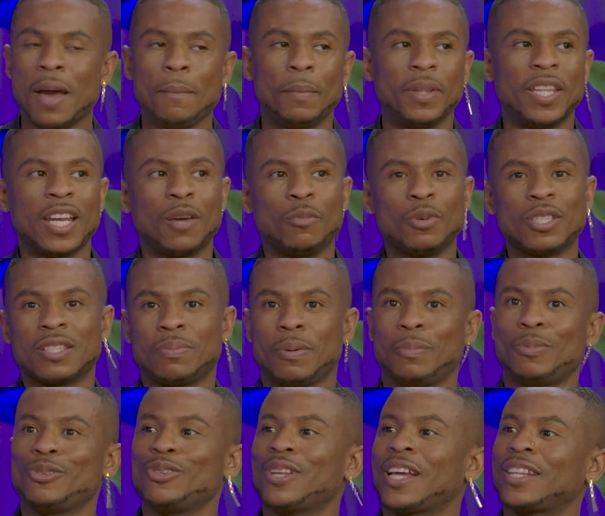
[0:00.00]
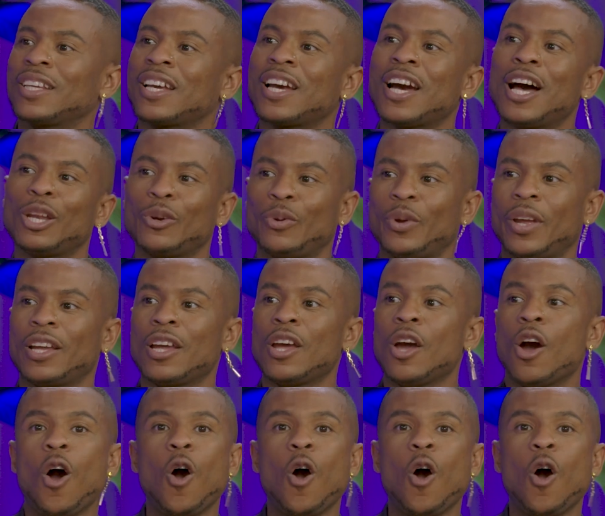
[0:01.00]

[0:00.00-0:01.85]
But then there was people who like the coloring.